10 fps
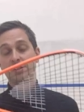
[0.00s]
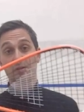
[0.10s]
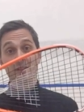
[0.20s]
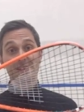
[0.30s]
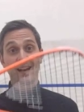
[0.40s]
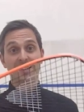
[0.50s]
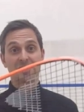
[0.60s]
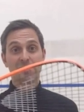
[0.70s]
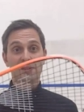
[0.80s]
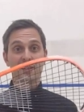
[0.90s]
this
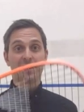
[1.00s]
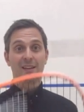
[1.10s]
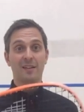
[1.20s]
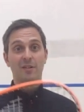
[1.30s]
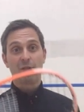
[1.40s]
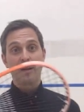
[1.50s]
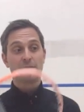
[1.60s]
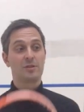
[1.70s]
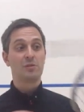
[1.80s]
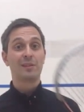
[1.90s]
actually was like a gram
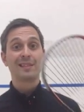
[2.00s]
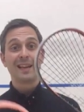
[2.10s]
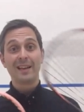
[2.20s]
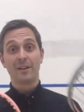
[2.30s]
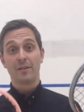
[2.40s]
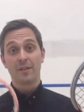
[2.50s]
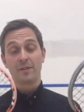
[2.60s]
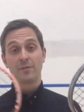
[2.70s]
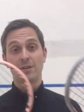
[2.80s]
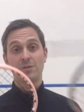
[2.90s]
or two lighter than
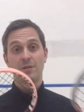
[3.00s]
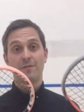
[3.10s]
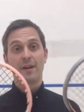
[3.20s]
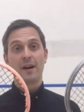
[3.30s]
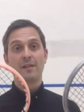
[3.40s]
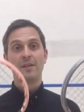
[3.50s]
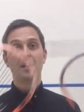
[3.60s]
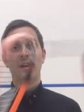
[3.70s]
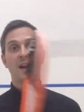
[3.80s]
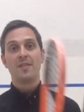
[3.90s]
the 125.
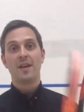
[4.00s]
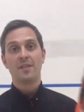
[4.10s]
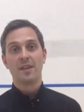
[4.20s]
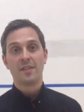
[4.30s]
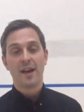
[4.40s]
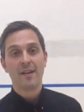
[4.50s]
And the